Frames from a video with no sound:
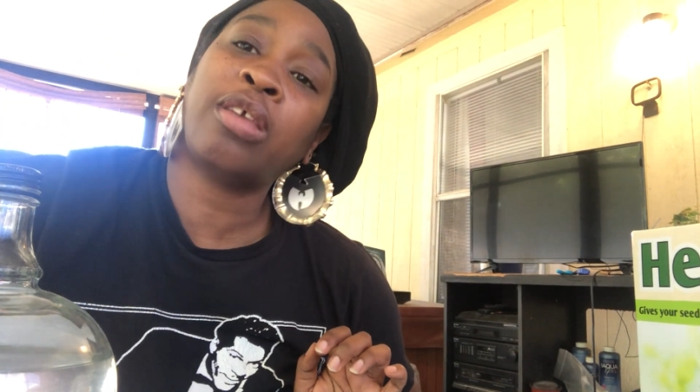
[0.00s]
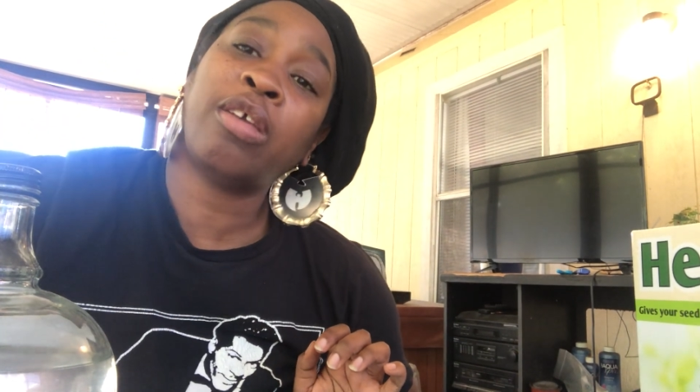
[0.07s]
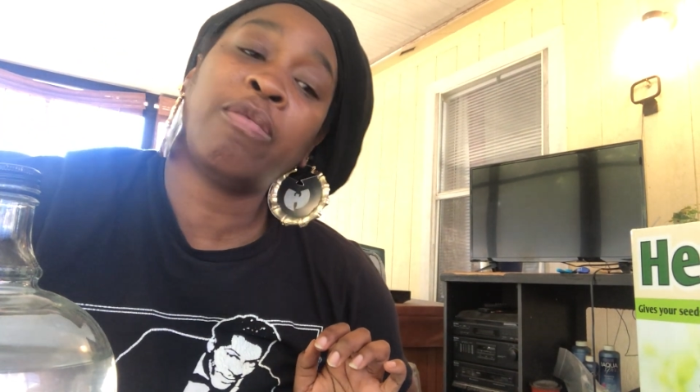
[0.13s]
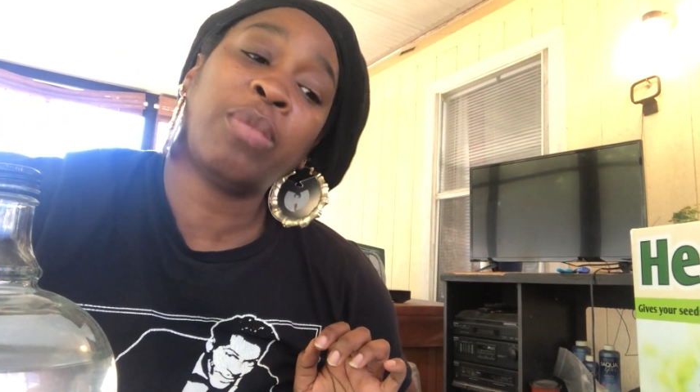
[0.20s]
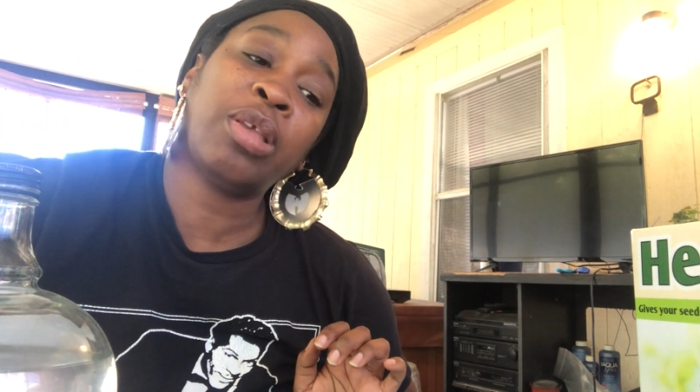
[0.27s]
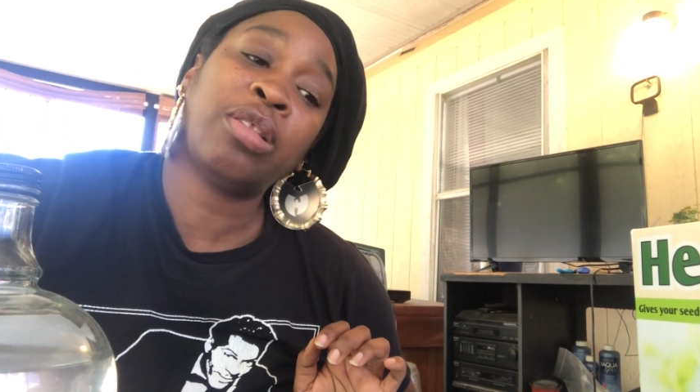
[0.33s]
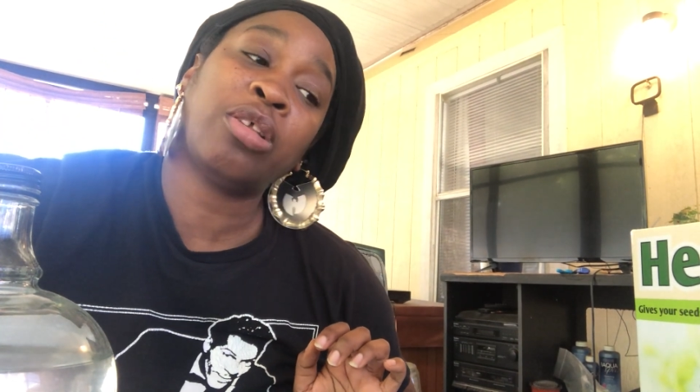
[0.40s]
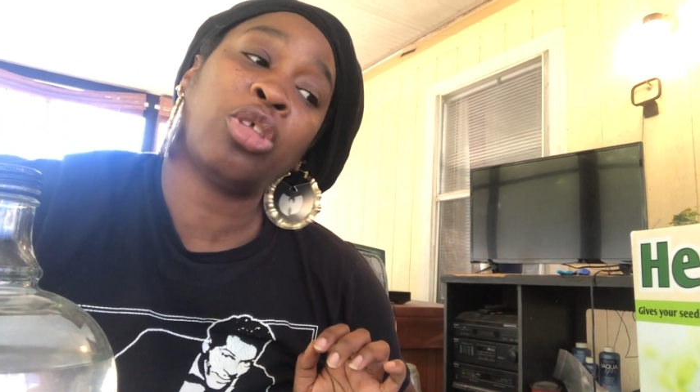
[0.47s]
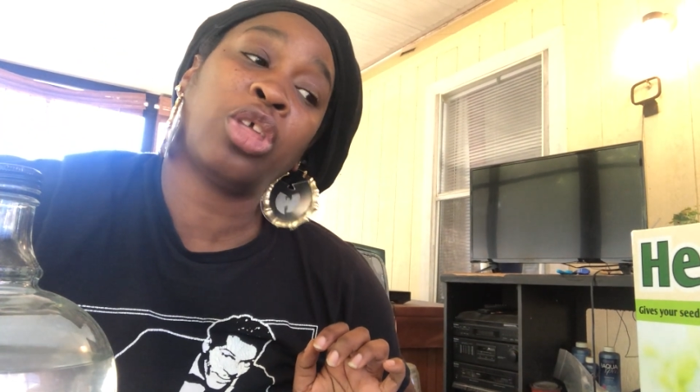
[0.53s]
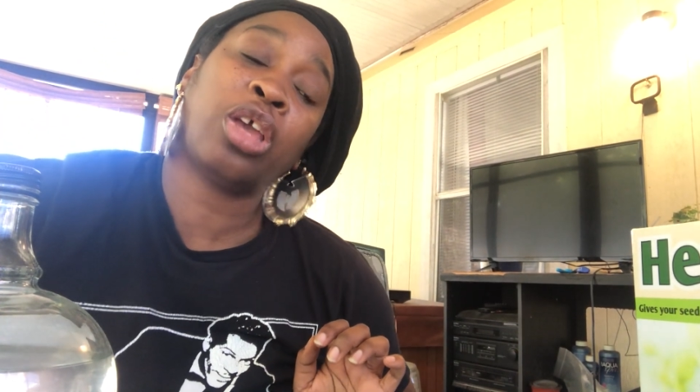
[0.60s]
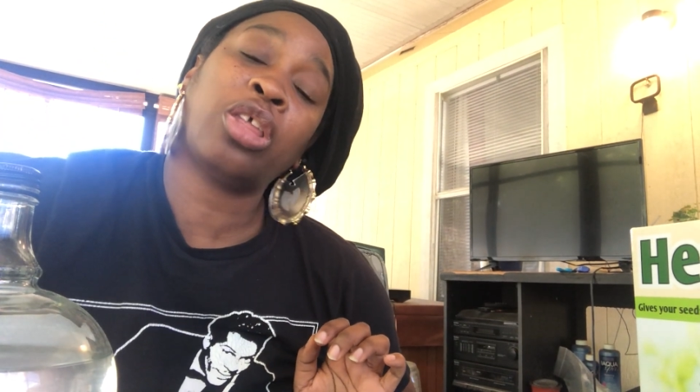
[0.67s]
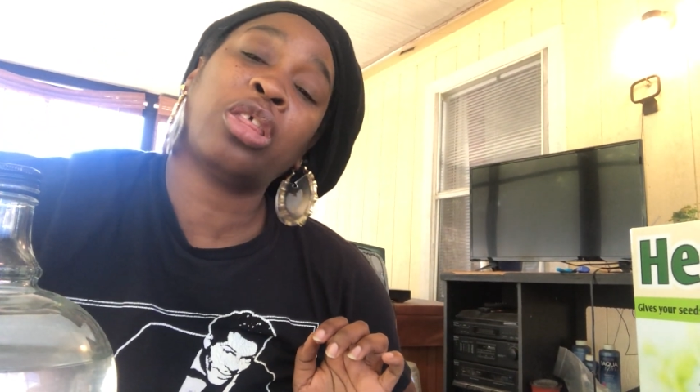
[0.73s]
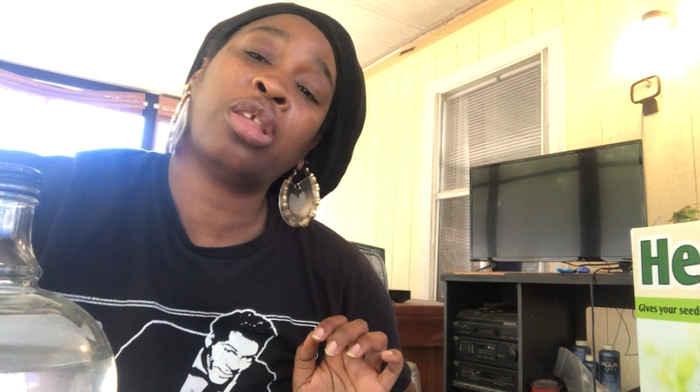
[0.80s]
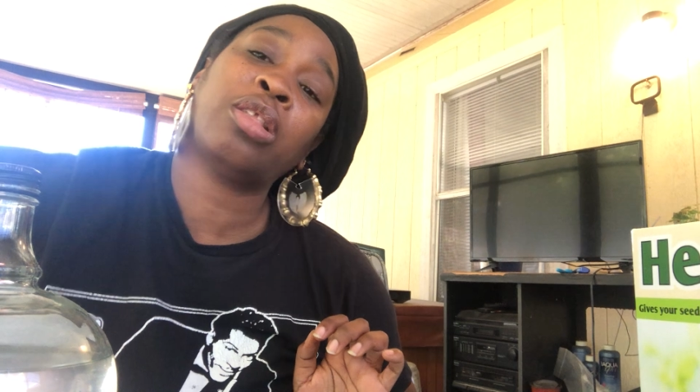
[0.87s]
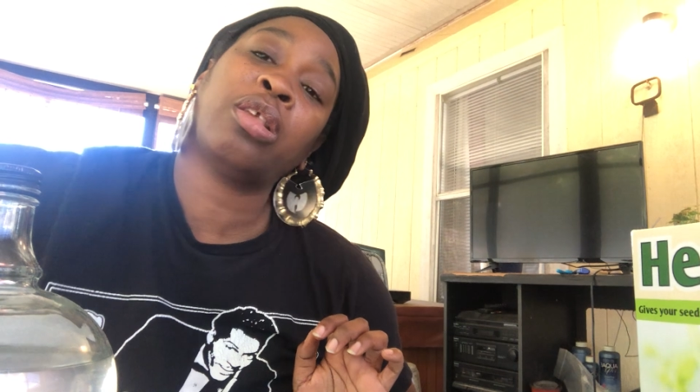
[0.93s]
give me
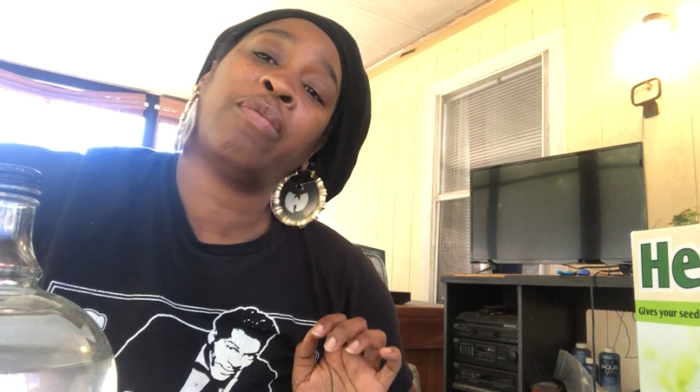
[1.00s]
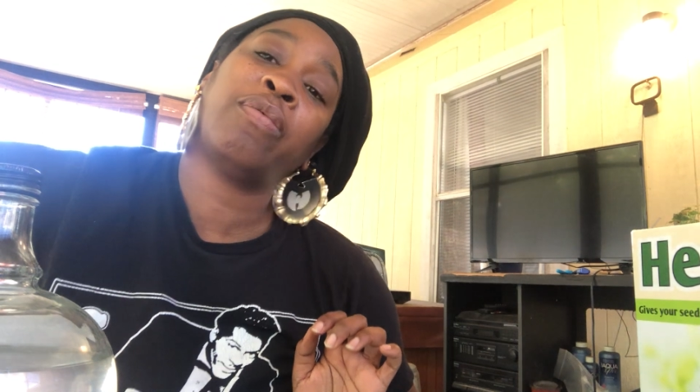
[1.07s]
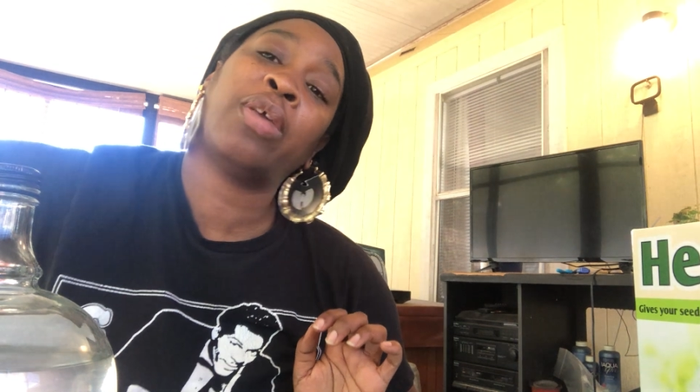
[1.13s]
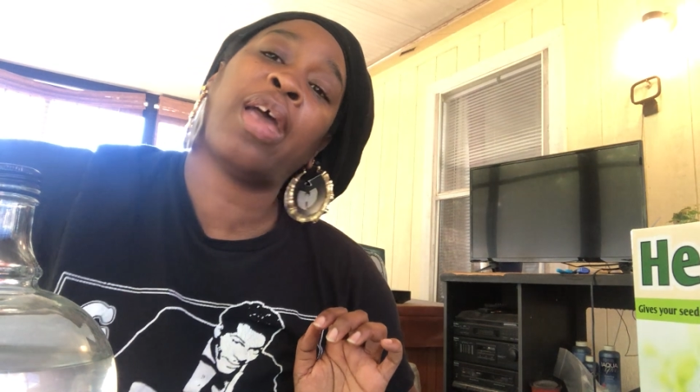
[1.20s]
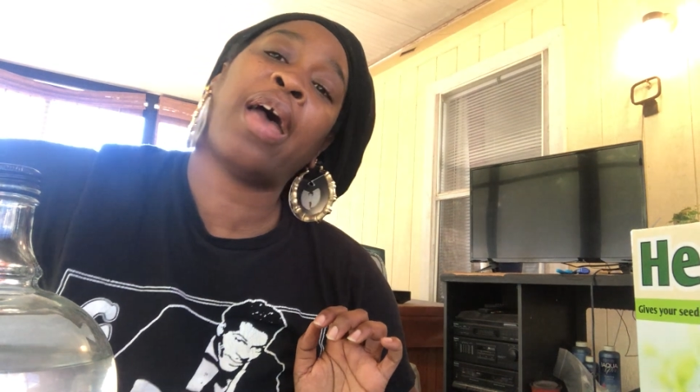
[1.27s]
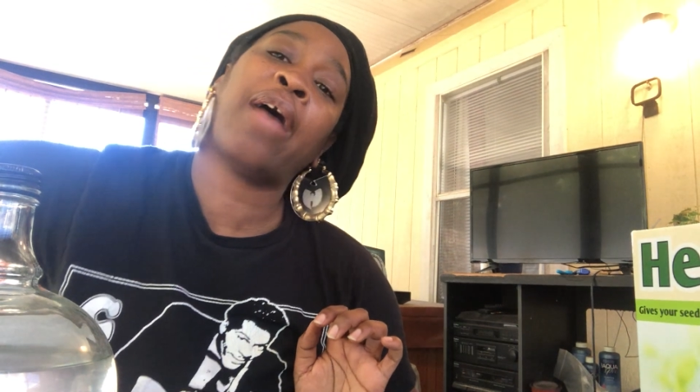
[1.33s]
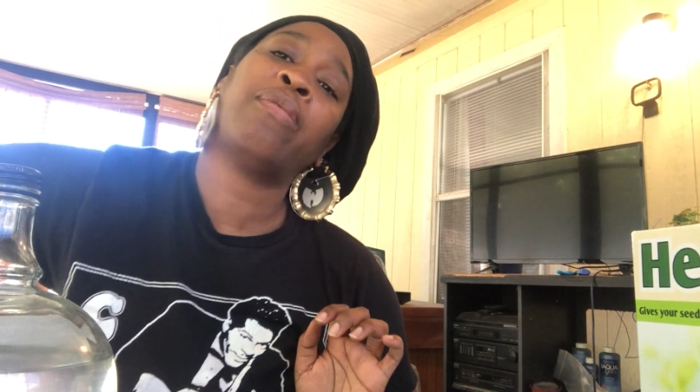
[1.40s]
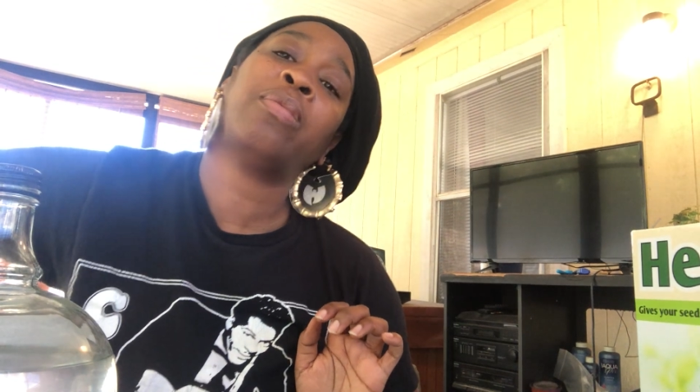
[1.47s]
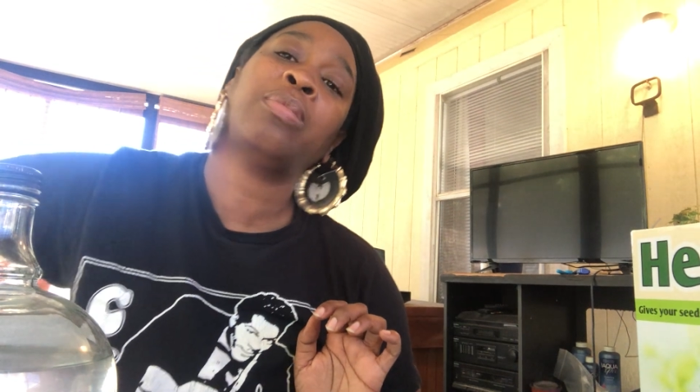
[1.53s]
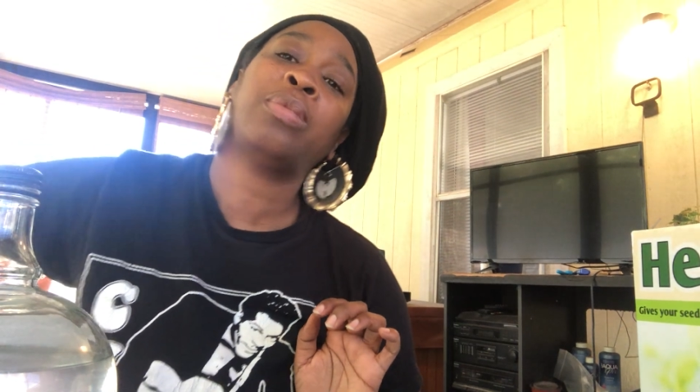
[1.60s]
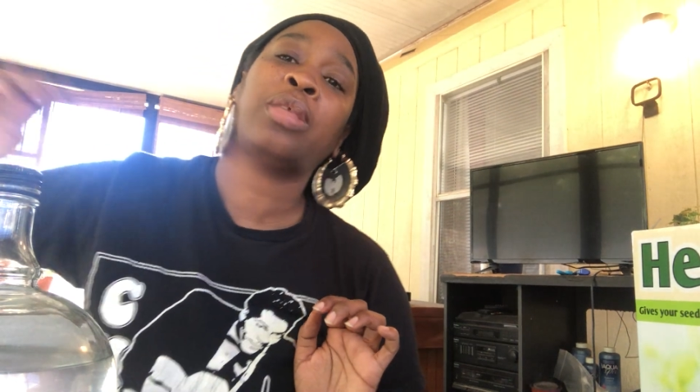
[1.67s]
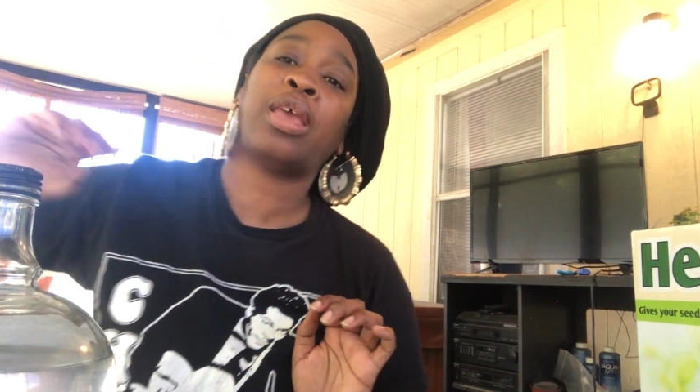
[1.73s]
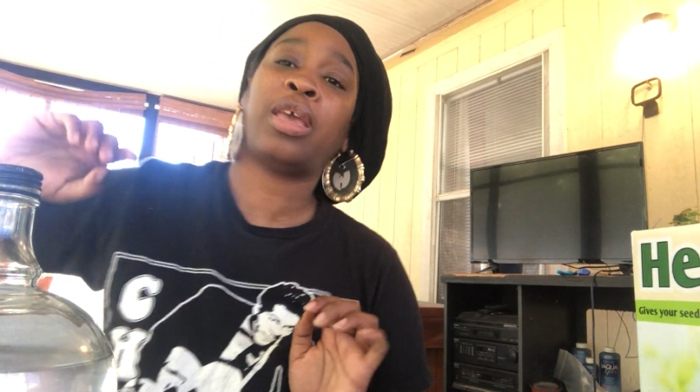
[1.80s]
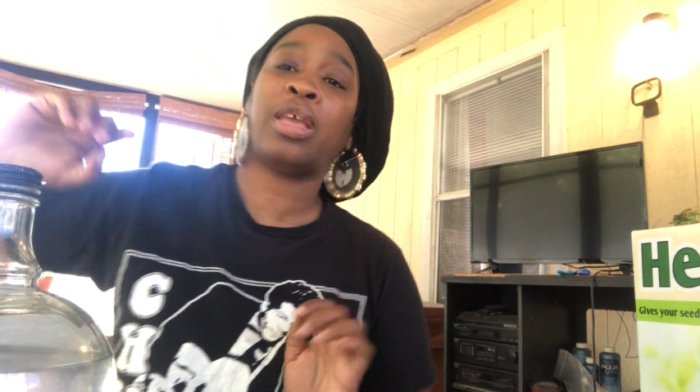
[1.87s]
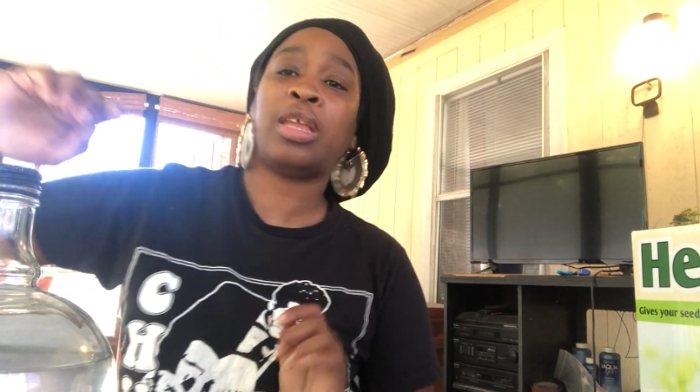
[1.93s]
suggestions if you have them.
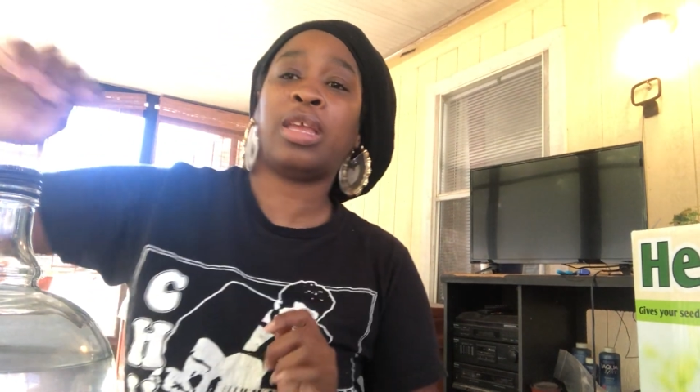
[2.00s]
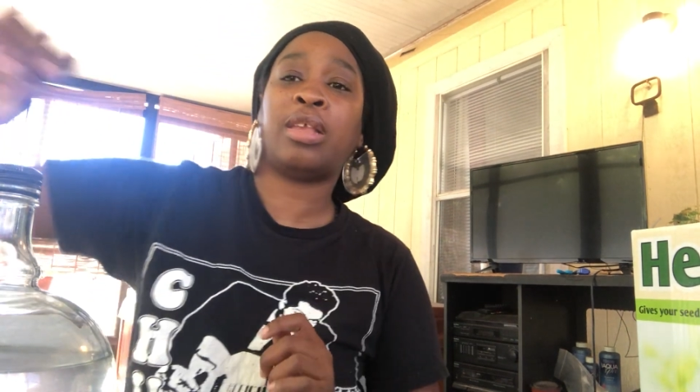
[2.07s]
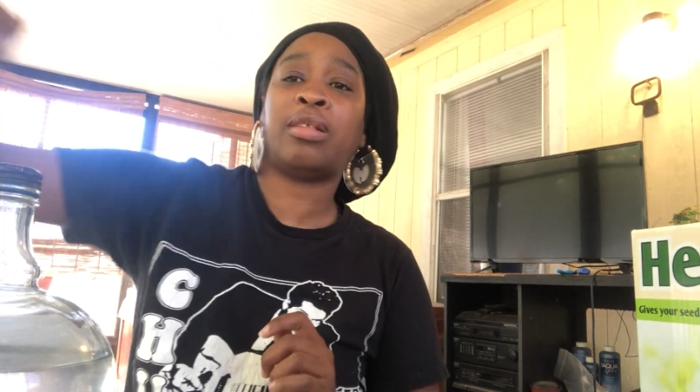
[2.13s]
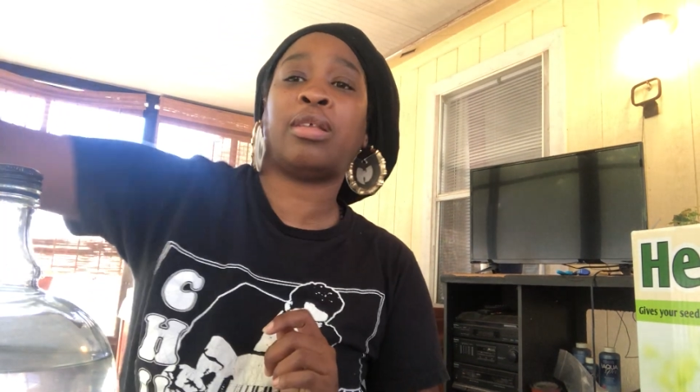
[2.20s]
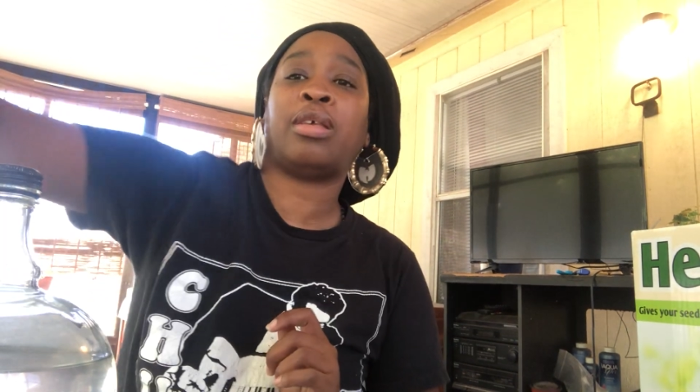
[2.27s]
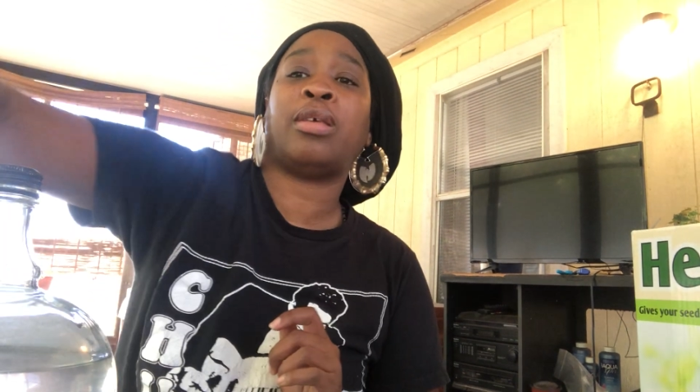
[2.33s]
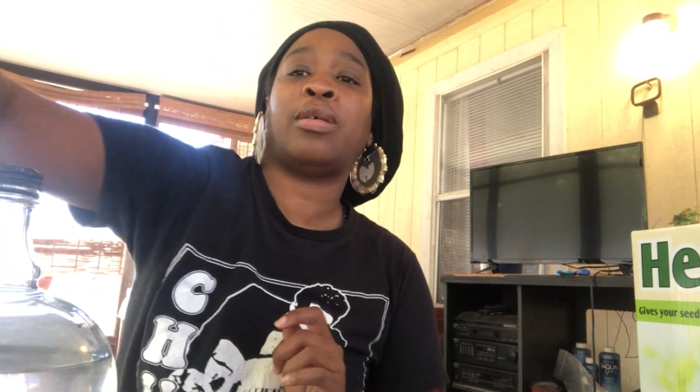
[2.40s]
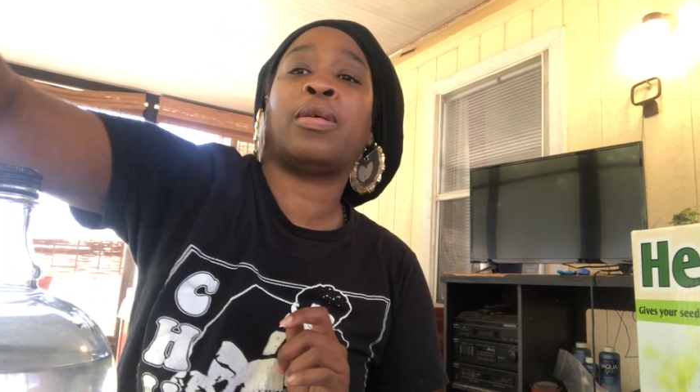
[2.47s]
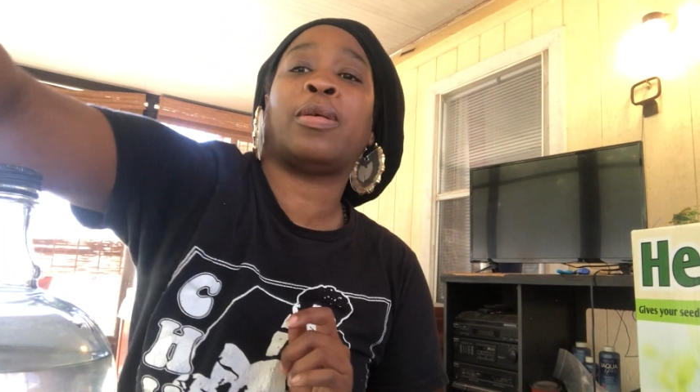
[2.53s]
Take it easy.